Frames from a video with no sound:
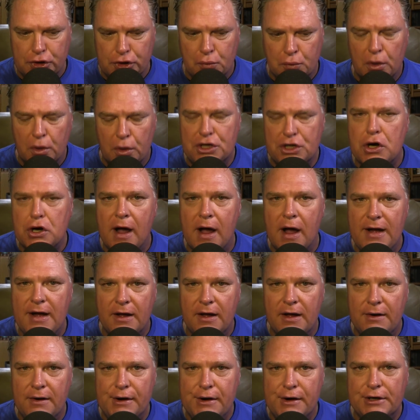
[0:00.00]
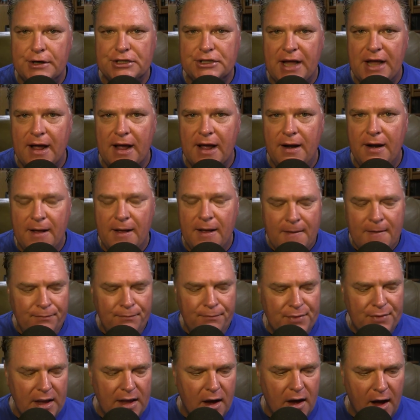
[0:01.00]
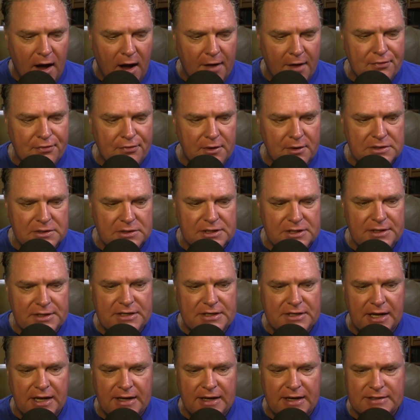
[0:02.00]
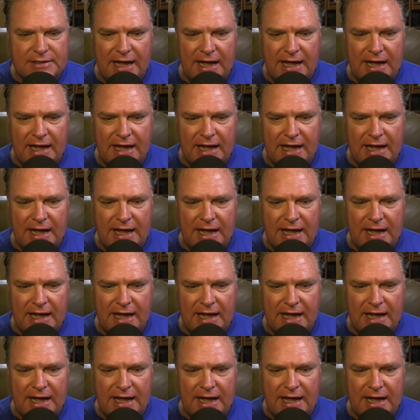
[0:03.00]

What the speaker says: We're trying to understand the author's intent,